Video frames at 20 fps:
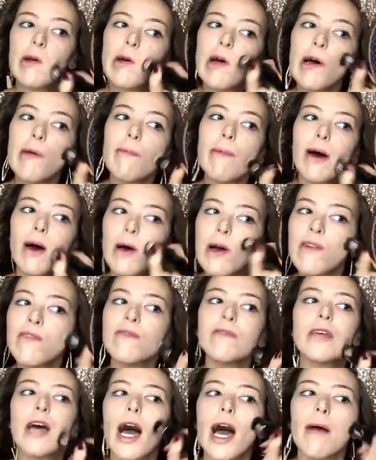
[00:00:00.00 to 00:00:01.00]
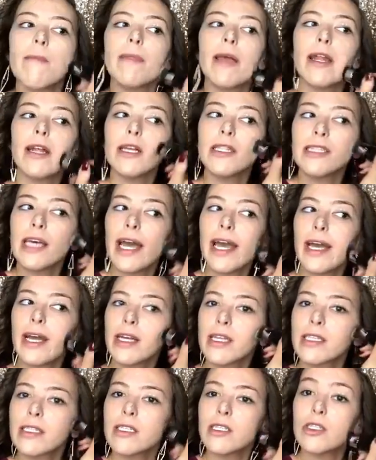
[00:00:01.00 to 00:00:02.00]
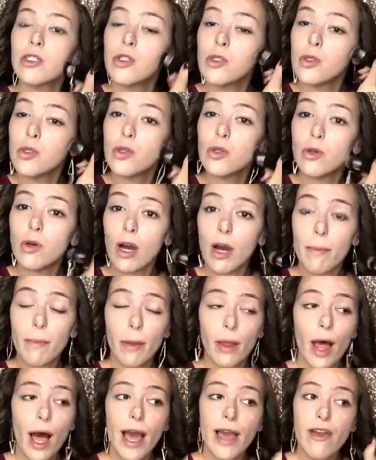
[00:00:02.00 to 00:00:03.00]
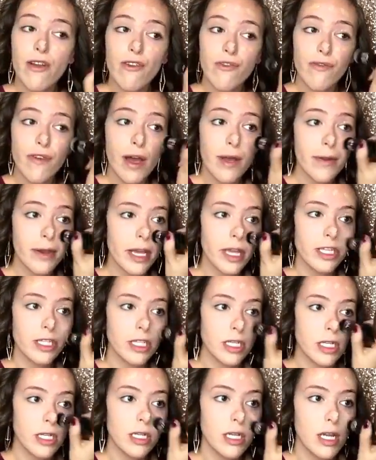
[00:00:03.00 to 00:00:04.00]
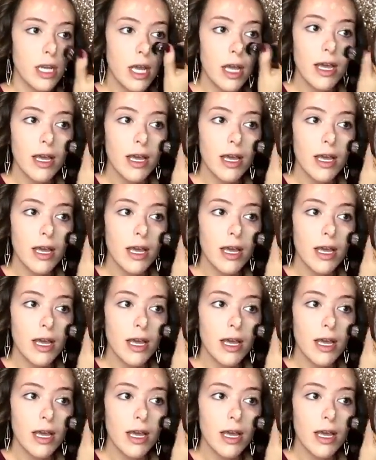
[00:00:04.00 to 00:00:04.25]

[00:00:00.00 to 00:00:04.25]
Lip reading: amount of time that it takes to apply your foundation.